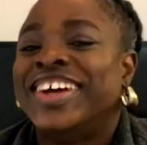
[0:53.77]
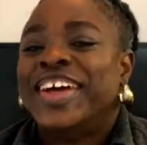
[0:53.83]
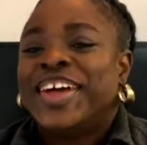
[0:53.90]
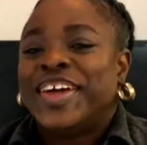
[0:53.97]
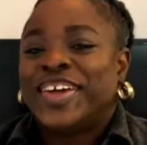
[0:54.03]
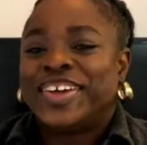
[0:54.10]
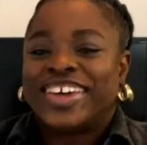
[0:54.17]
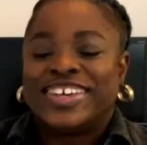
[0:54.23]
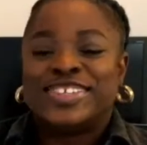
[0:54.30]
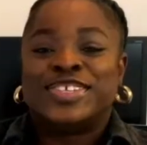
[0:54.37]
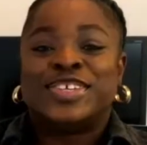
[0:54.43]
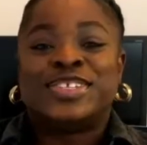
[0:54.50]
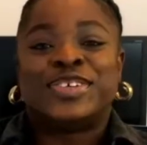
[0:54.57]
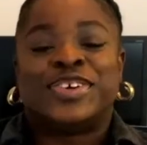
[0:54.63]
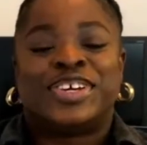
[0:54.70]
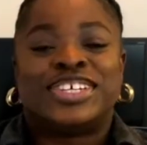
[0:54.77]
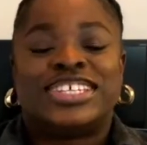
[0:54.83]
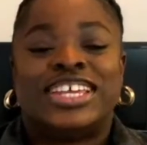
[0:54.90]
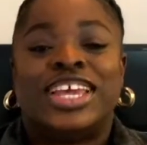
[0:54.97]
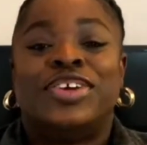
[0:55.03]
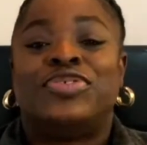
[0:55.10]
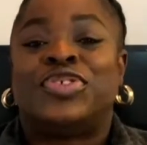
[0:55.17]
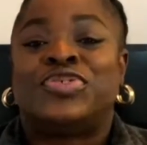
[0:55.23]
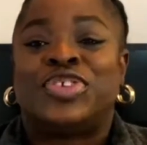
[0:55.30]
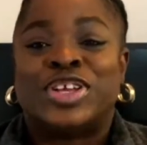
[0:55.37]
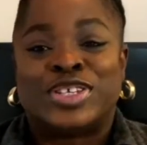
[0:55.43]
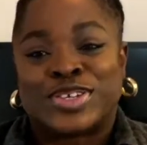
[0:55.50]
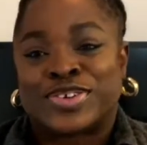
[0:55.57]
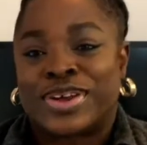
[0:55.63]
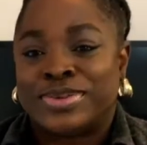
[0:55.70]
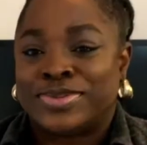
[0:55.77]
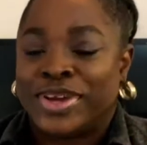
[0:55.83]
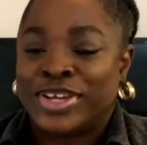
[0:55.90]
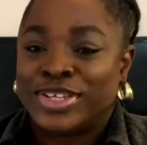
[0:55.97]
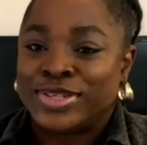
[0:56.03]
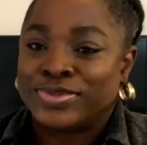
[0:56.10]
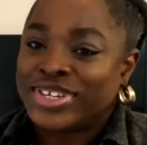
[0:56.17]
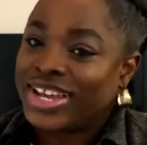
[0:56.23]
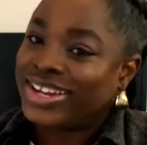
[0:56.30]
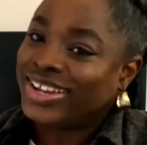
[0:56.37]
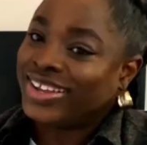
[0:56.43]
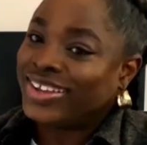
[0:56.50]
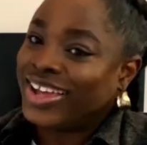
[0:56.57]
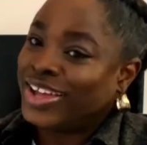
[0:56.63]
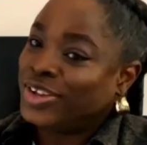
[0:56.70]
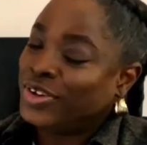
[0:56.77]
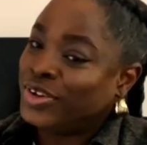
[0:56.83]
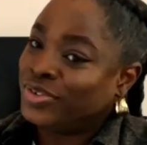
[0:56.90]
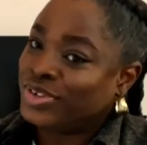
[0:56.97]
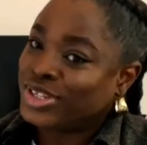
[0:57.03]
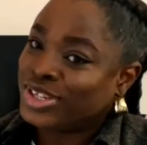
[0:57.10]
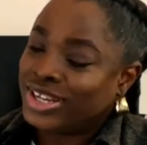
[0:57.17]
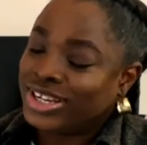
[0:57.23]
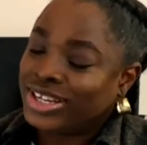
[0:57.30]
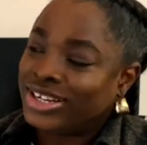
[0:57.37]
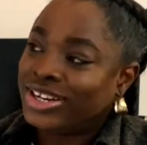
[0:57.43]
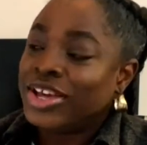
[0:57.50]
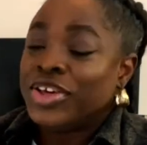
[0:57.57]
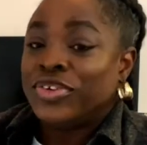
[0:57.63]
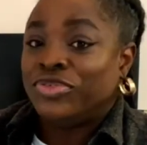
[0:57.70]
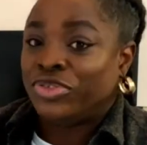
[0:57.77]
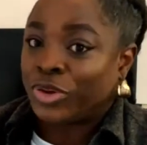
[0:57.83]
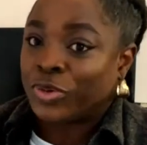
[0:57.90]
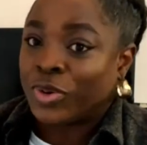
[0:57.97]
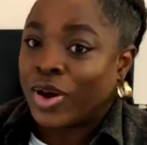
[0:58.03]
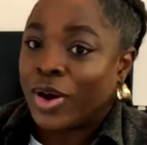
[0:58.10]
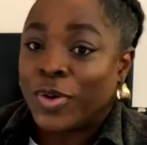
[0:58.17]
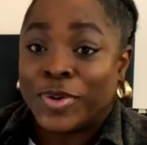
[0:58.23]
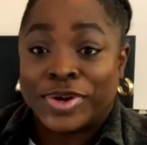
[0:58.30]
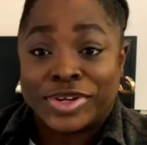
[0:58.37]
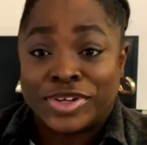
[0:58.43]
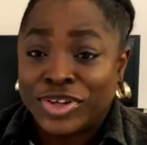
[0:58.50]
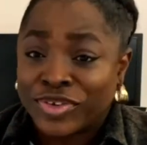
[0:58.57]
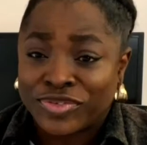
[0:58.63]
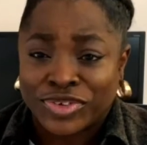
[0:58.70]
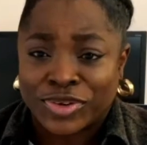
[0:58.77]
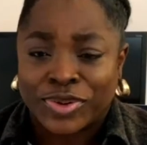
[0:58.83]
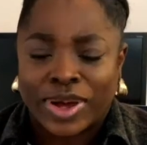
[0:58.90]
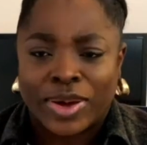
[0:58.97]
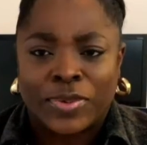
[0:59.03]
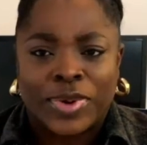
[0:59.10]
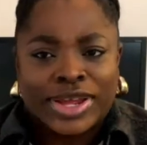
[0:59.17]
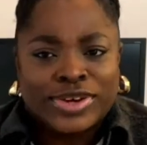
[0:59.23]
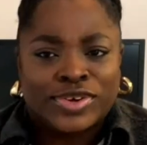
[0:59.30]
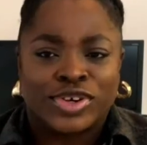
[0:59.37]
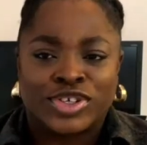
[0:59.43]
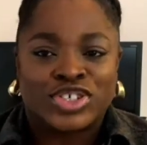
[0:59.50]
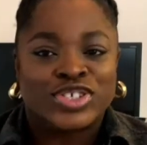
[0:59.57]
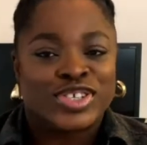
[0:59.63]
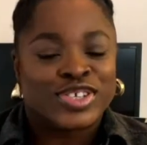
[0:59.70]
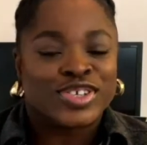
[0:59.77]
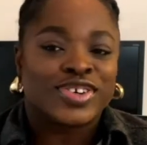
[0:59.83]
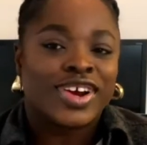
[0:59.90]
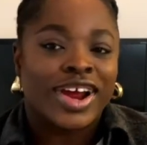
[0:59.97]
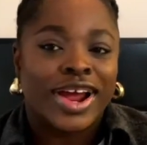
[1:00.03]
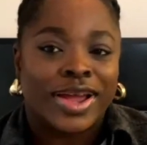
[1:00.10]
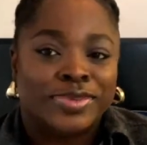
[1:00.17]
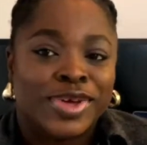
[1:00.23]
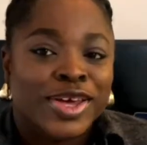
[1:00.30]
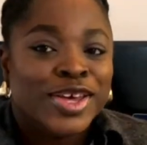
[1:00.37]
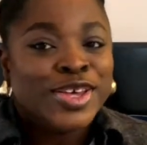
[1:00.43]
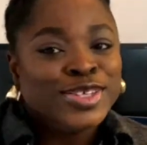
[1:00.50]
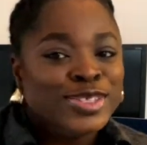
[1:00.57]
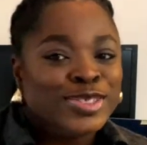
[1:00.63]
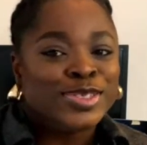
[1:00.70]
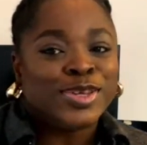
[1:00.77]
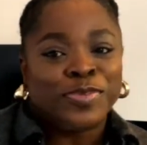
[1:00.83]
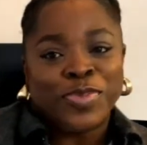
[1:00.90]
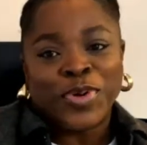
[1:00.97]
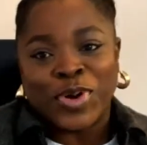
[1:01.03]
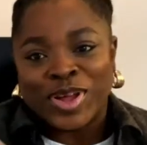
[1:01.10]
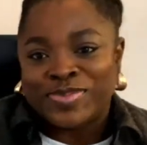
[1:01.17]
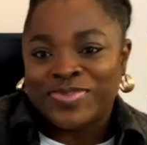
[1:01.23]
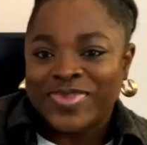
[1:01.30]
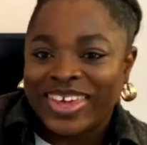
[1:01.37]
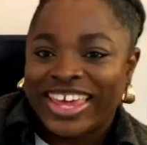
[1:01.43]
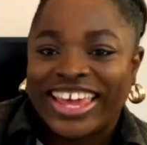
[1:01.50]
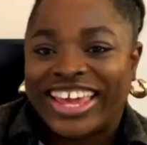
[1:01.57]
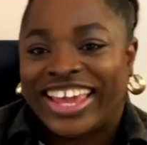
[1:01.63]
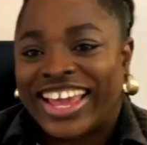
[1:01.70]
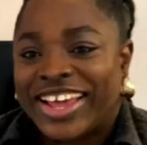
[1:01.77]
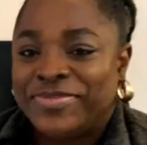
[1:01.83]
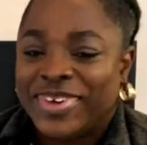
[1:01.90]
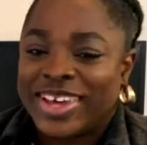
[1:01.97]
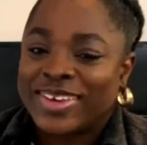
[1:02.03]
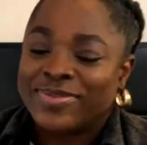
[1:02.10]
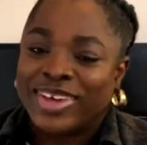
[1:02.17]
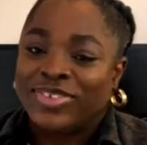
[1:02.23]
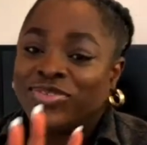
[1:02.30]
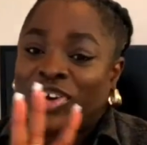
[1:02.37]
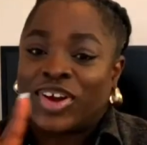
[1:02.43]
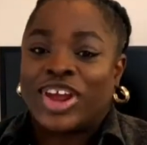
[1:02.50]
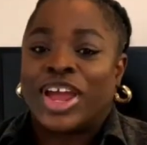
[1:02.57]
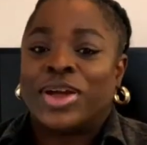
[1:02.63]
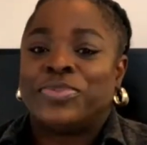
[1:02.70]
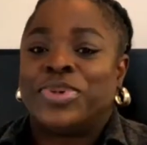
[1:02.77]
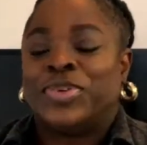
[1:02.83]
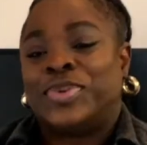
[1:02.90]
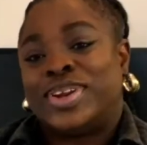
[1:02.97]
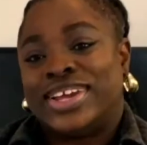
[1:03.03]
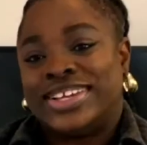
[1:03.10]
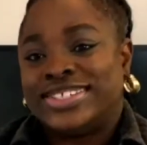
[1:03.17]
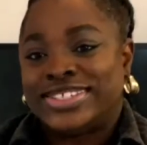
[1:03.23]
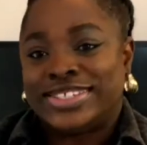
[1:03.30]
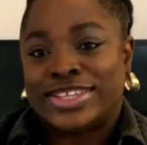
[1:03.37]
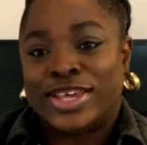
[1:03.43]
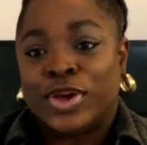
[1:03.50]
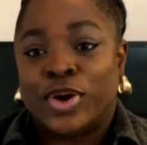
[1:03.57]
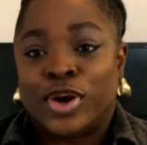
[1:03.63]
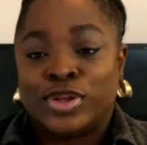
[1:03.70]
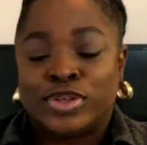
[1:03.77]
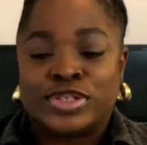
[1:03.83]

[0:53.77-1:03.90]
Okay, so seriously, if you've not subscribed to my YouTube channel and you're a returning viewer or a new viewer, why not just subscribe? Support me and make me very happy when I see all this